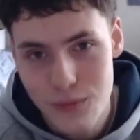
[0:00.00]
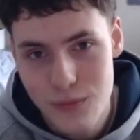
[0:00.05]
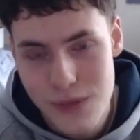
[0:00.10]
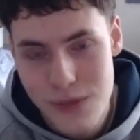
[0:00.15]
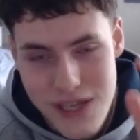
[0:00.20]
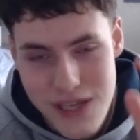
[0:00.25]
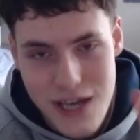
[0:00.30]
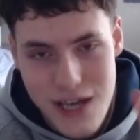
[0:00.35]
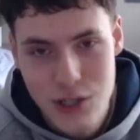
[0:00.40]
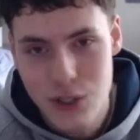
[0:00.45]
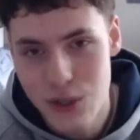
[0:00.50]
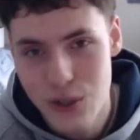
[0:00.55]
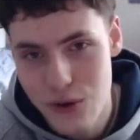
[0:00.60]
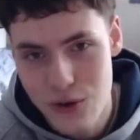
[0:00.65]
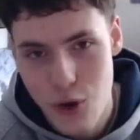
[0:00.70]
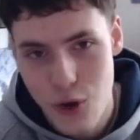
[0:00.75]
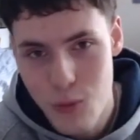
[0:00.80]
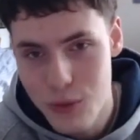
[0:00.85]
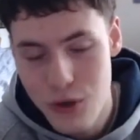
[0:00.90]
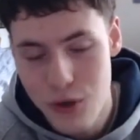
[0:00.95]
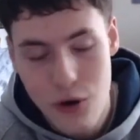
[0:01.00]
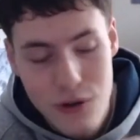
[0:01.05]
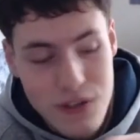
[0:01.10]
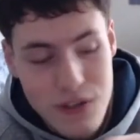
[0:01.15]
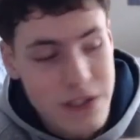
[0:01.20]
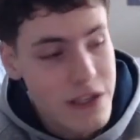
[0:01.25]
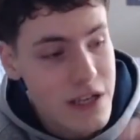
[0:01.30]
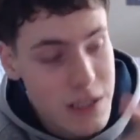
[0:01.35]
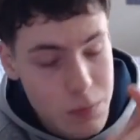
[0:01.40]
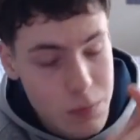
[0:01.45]
It's actually not common.
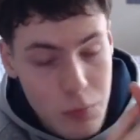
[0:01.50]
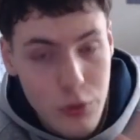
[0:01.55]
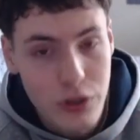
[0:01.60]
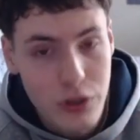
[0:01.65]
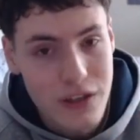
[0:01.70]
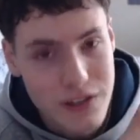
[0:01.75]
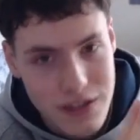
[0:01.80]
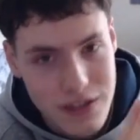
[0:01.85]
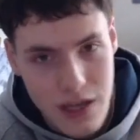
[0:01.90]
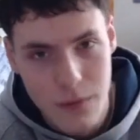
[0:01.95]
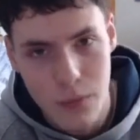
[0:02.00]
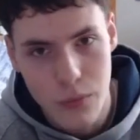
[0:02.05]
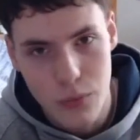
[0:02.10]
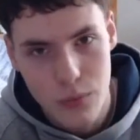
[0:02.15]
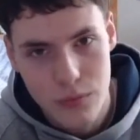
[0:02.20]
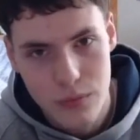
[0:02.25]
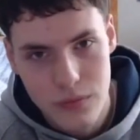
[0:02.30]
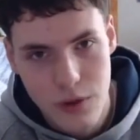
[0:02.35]
Honestly, it's pretty stable.